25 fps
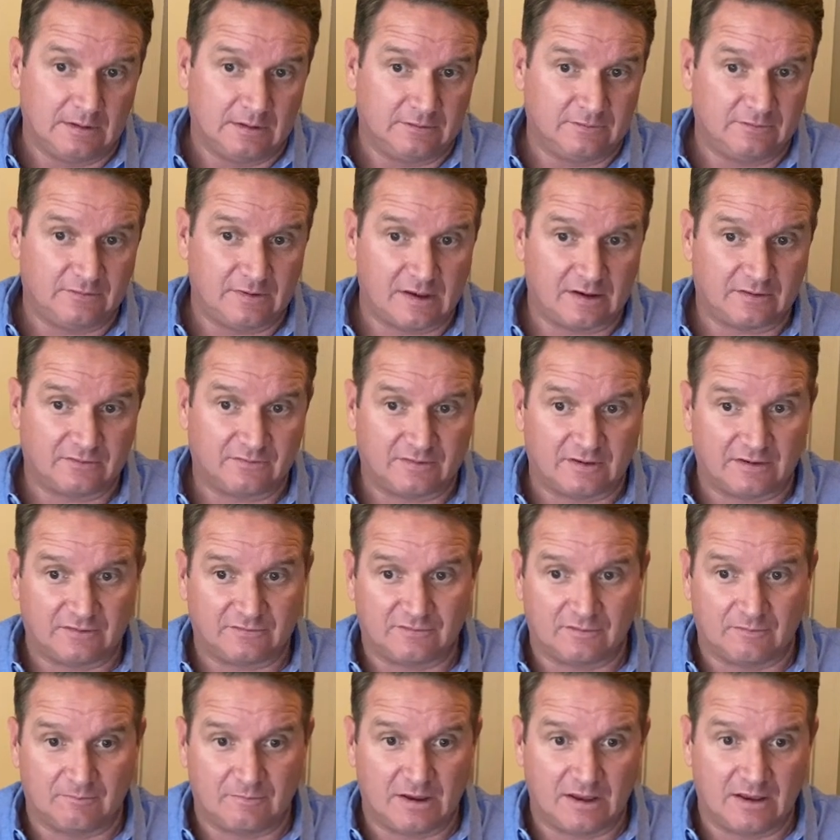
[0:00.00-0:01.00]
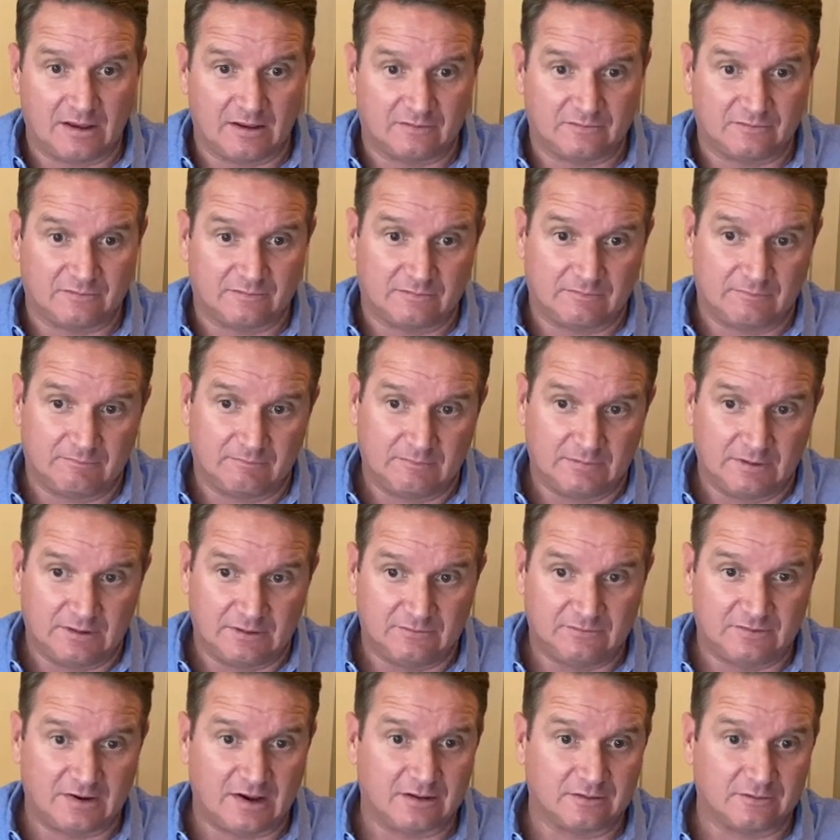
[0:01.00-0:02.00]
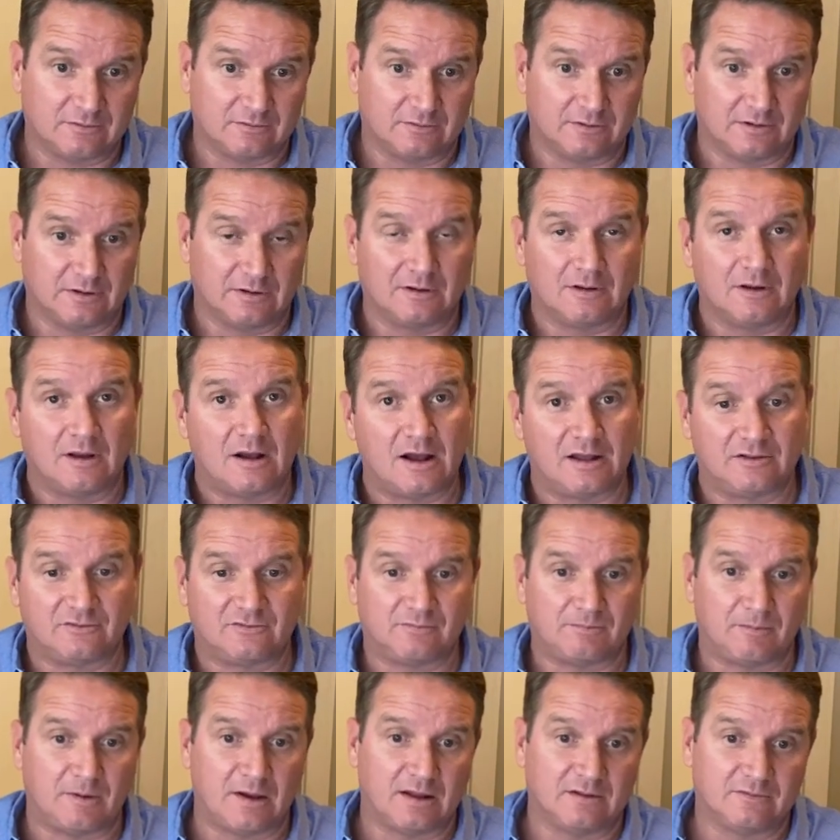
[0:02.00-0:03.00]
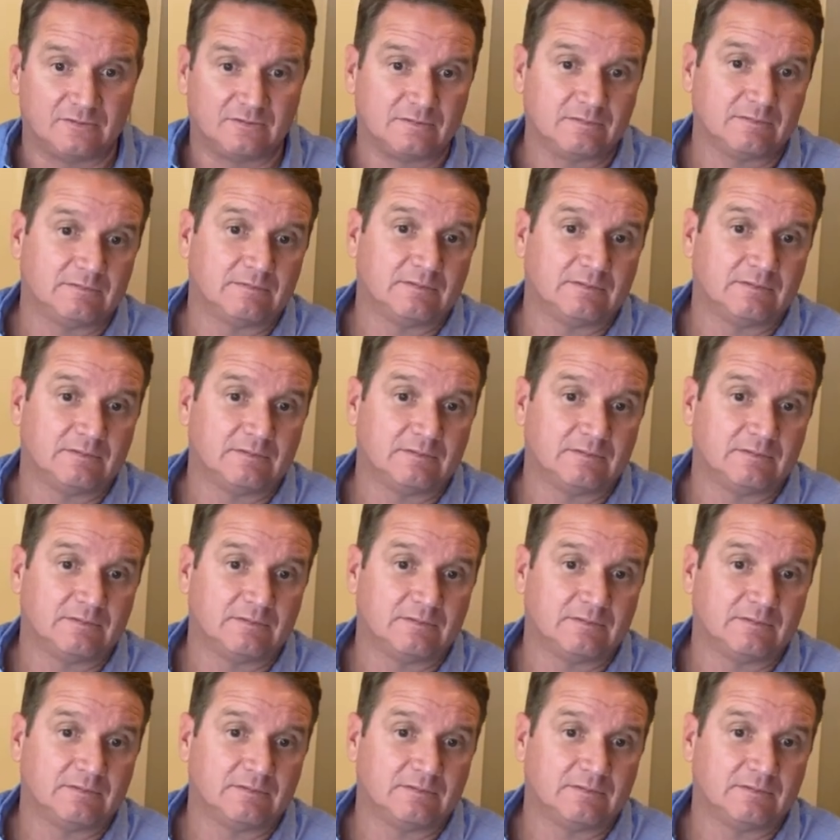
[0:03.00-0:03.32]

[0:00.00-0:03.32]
text SMS, tethering, hotspots?